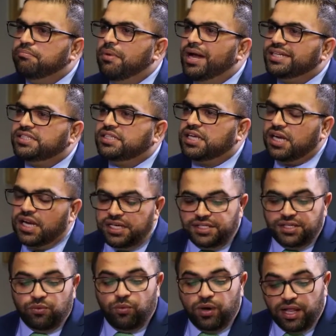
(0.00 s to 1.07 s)
much
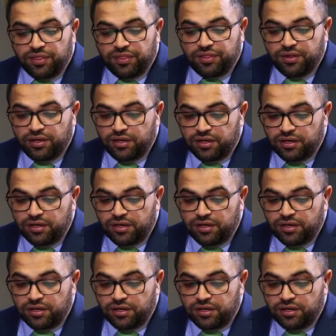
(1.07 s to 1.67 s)
greater wealth